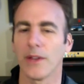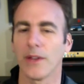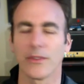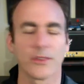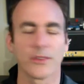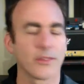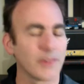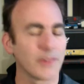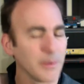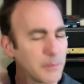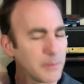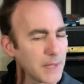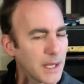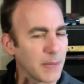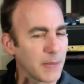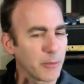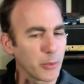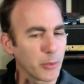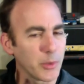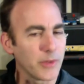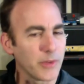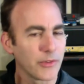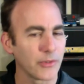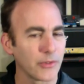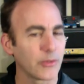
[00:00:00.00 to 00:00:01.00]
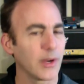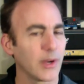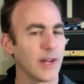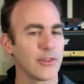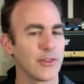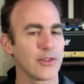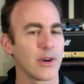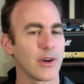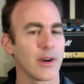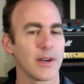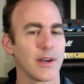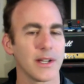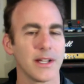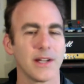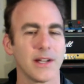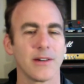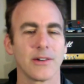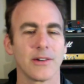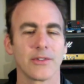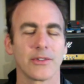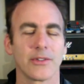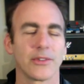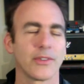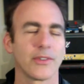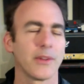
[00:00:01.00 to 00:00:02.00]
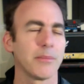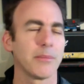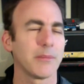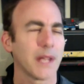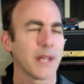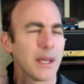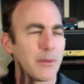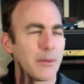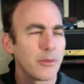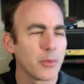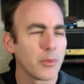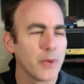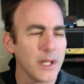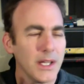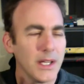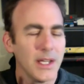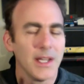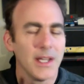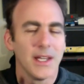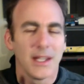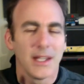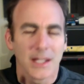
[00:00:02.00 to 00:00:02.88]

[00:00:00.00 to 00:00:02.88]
So sometimes we stretch our ears, or sometimes we